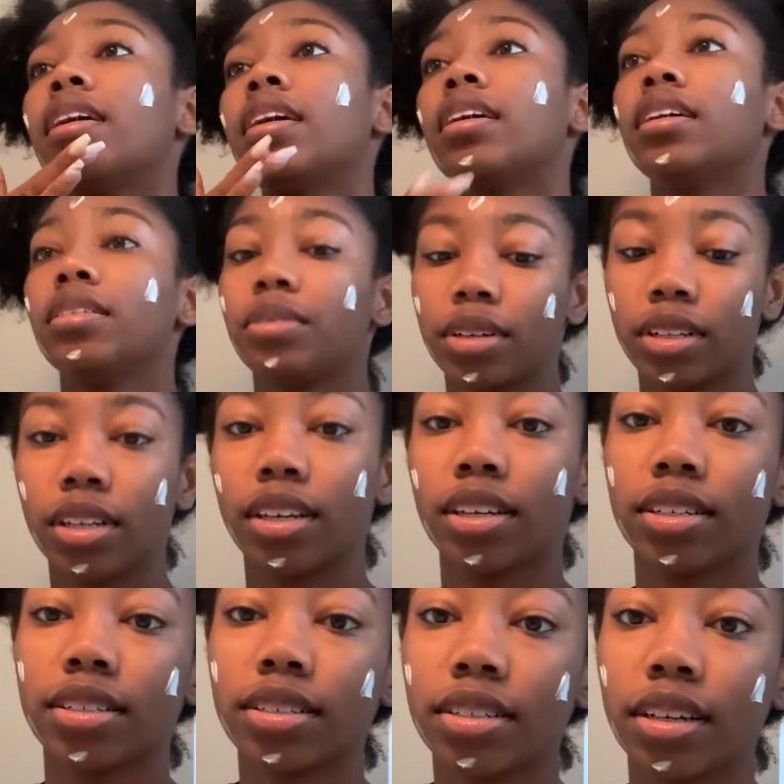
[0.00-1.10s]
It really
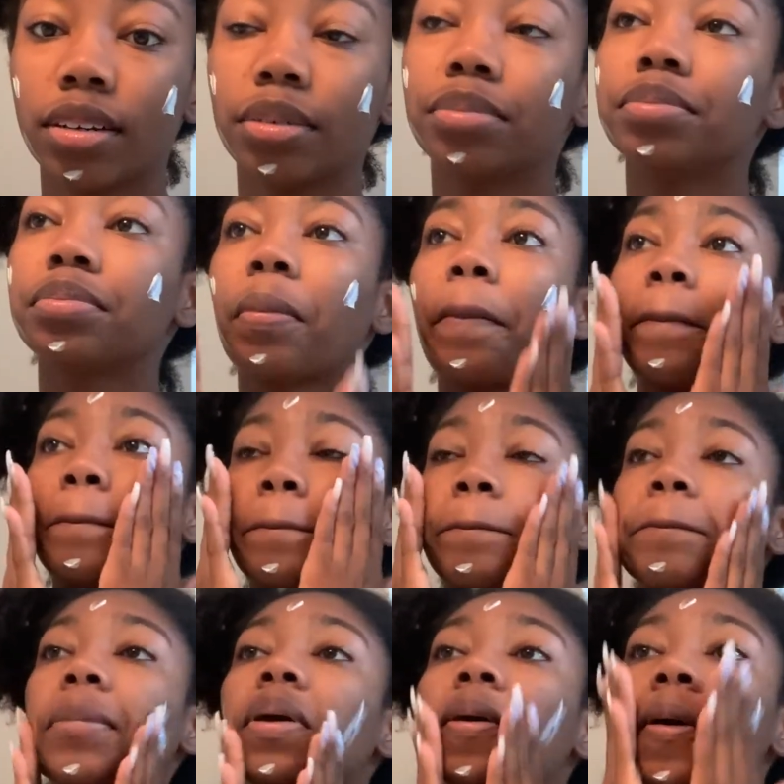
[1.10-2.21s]
is, though.
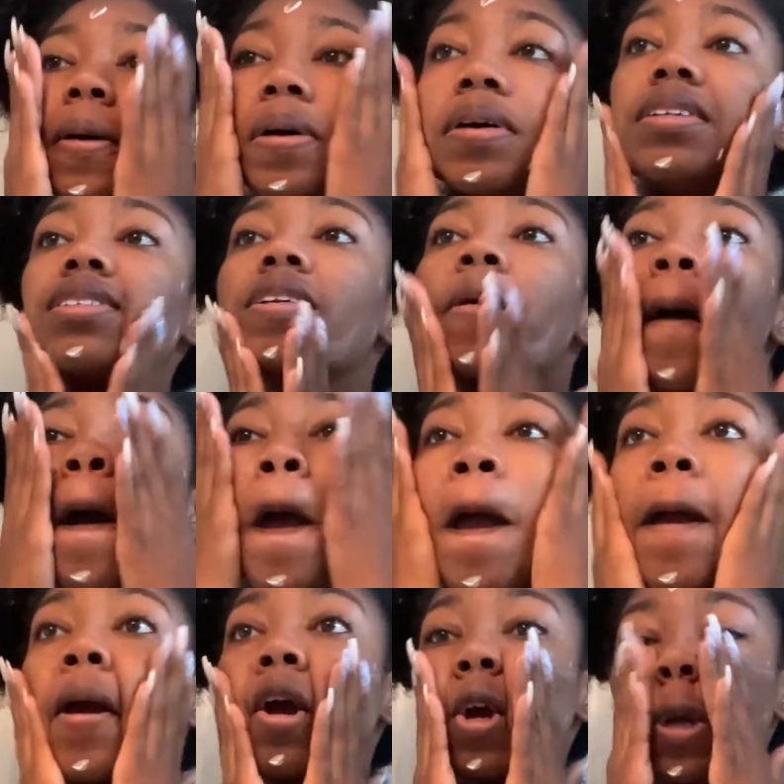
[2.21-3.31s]
Because
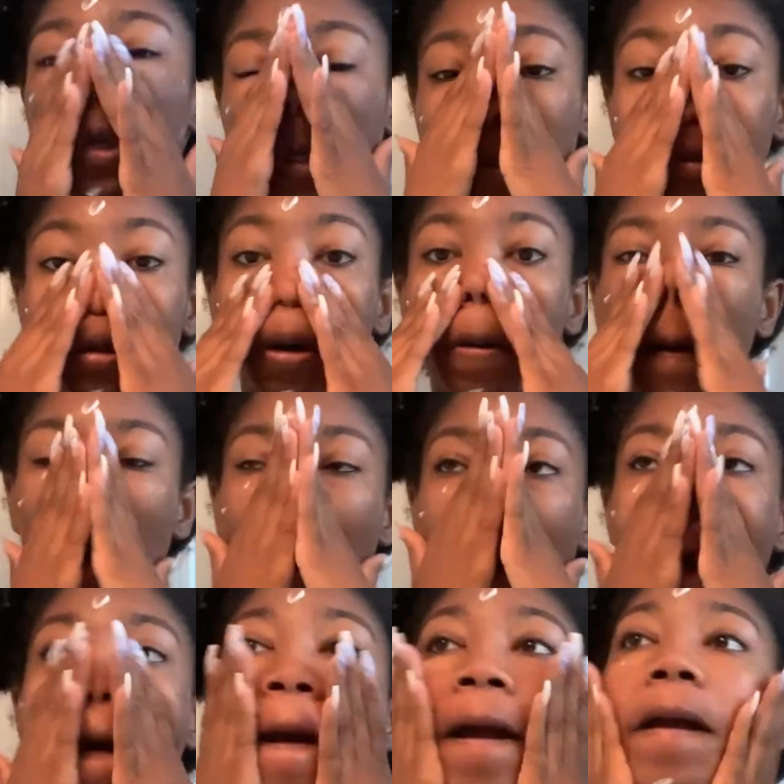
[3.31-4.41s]
it's just so
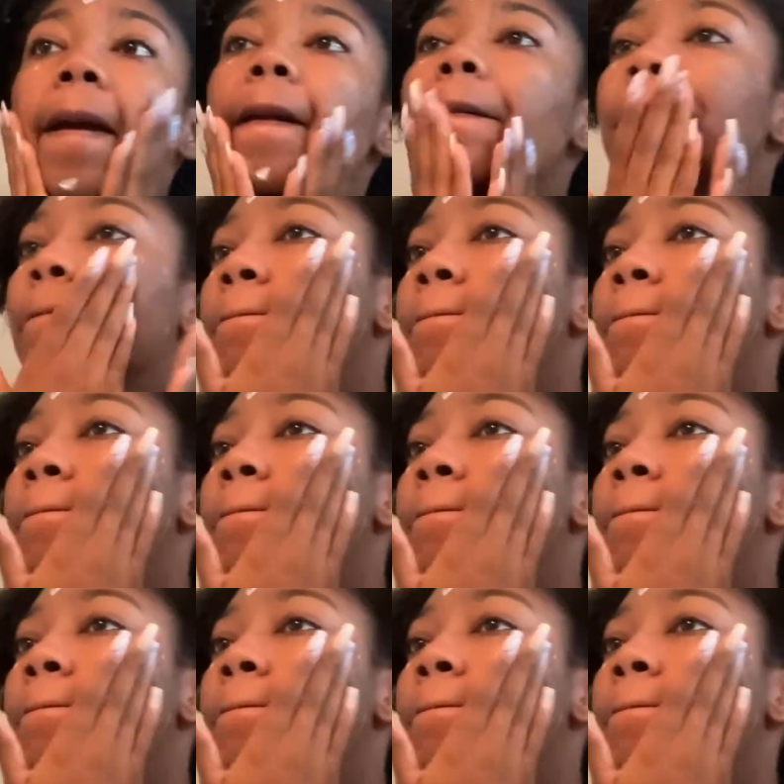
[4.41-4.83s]
good.